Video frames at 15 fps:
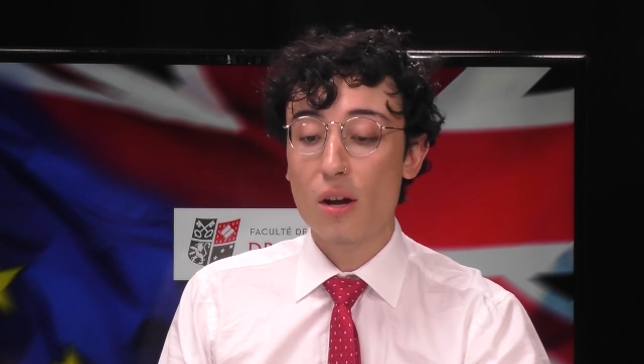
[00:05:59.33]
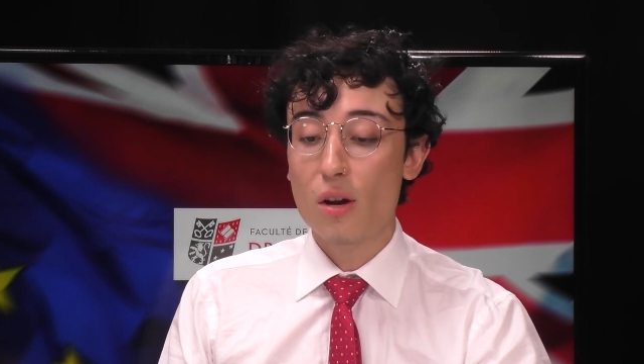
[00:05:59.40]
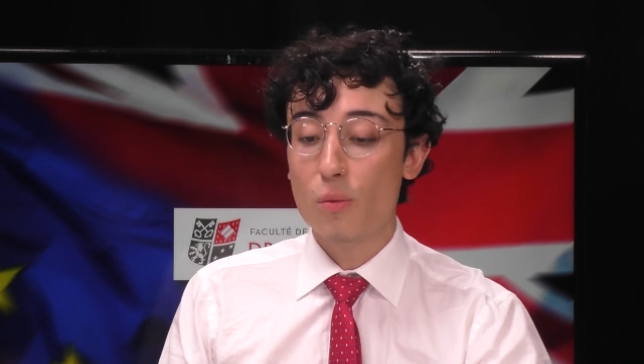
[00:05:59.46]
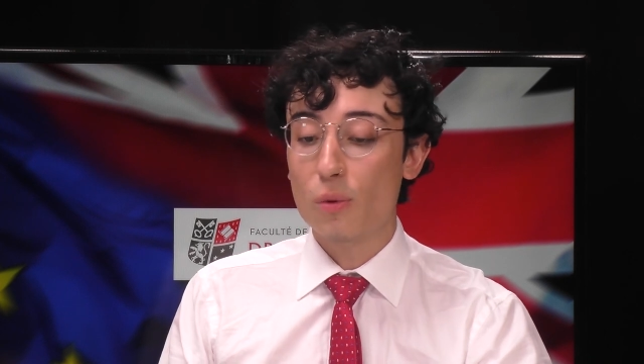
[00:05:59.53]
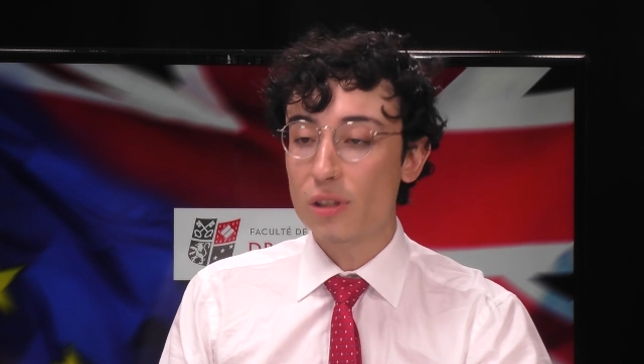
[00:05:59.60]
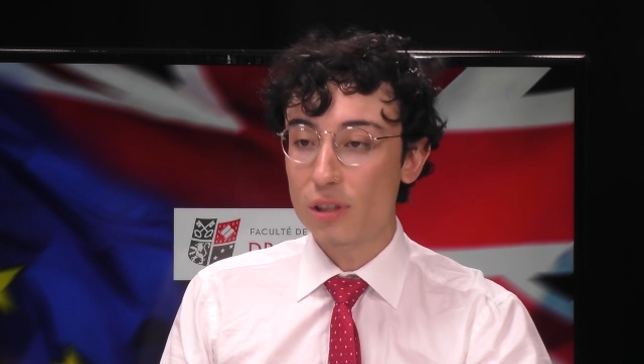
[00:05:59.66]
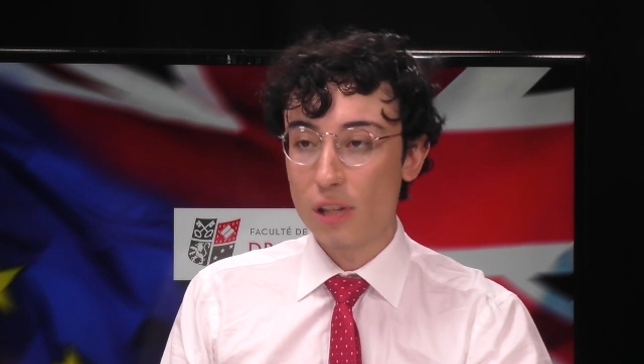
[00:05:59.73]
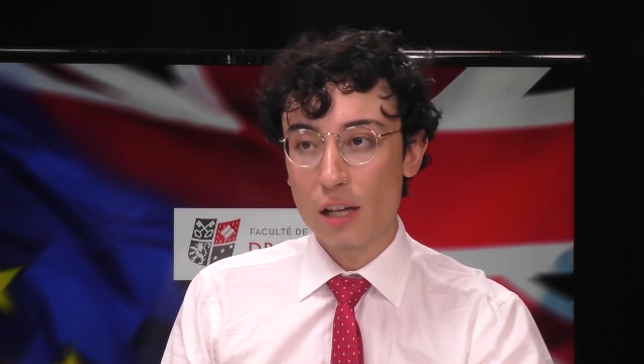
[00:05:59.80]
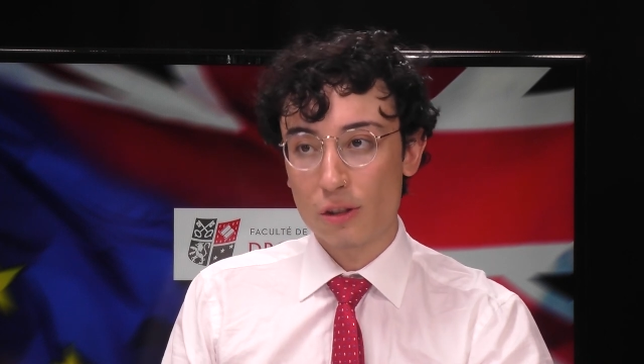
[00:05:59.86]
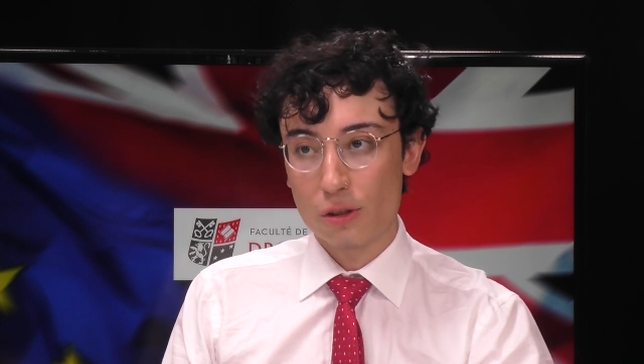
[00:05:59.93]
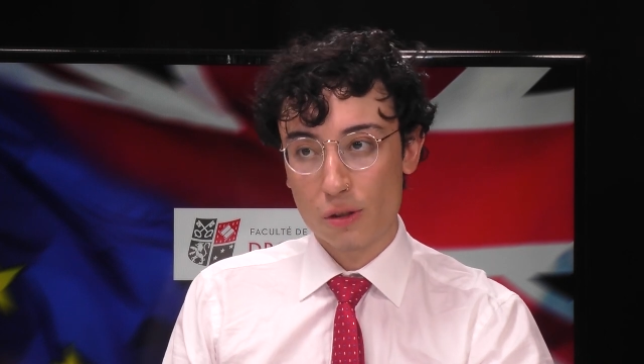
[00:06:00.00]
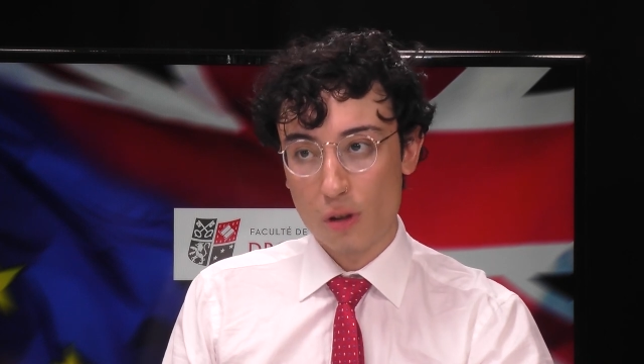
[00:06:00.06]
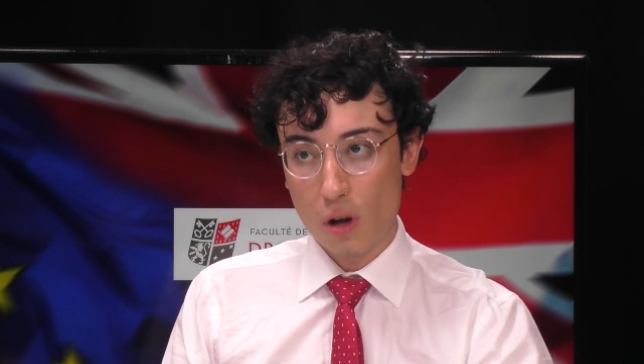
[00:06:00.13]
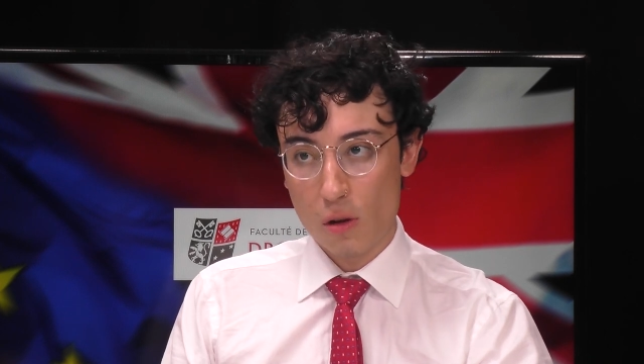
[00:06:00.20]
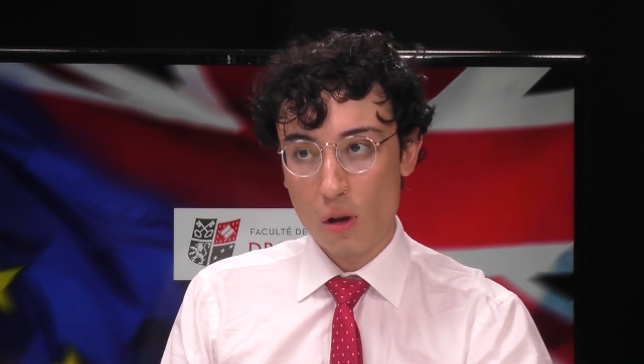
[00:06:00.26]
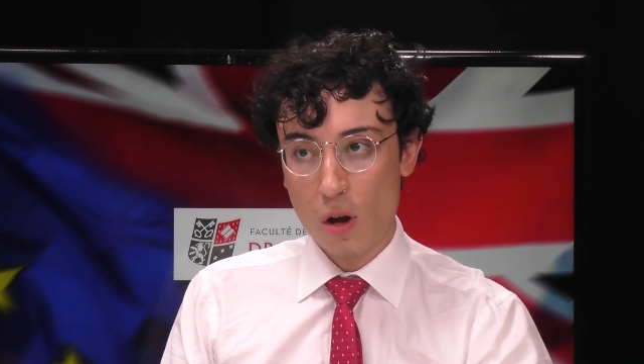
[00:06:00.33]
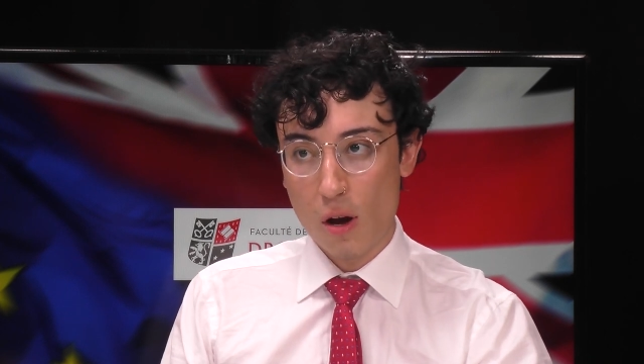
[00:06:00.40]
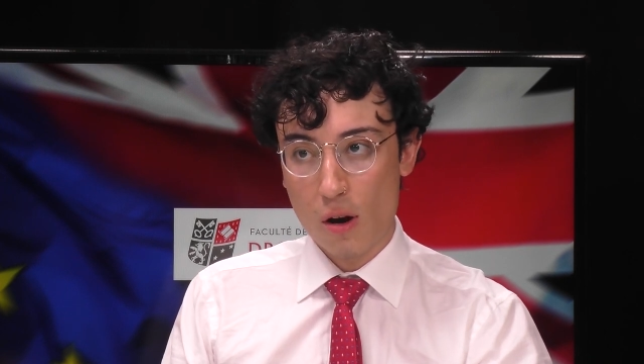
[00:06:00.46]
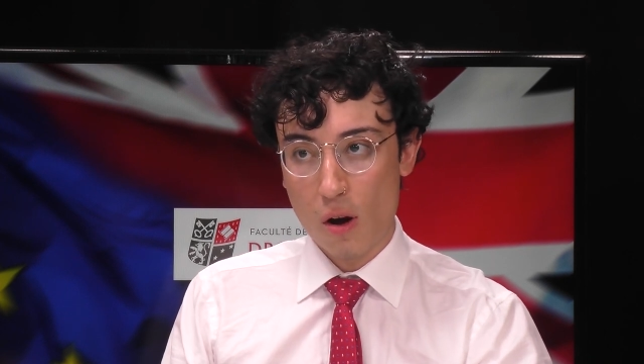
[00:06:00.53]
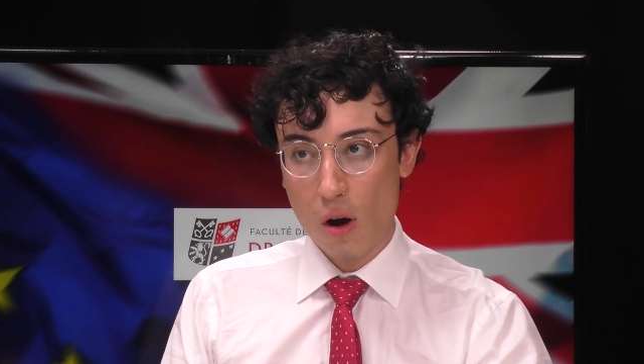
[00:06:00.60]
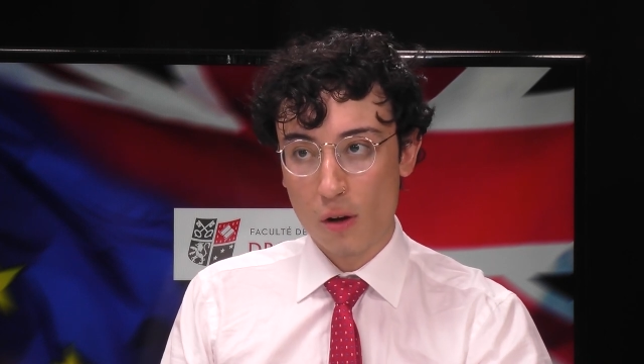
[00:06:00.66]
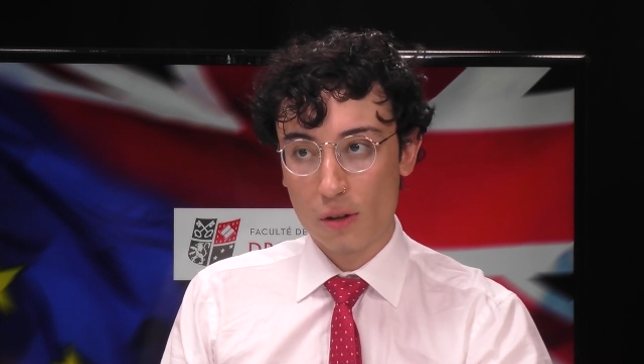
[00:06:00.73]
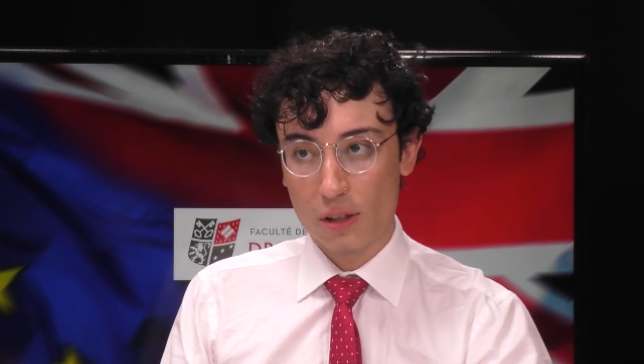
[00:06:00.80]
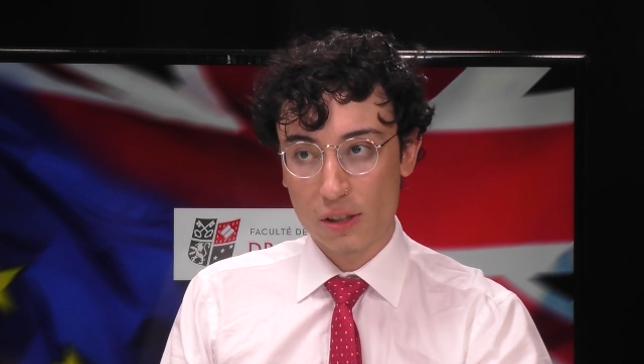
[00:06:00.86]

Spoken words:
was centered a lot on